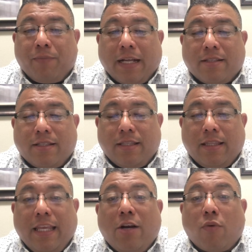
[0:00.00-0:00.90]
That's
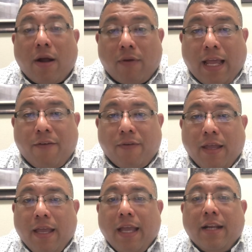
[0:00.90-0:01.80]
The Crown Life.
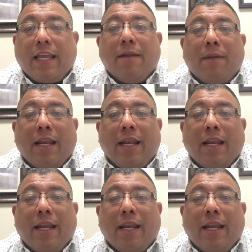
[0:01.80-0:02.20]
And again,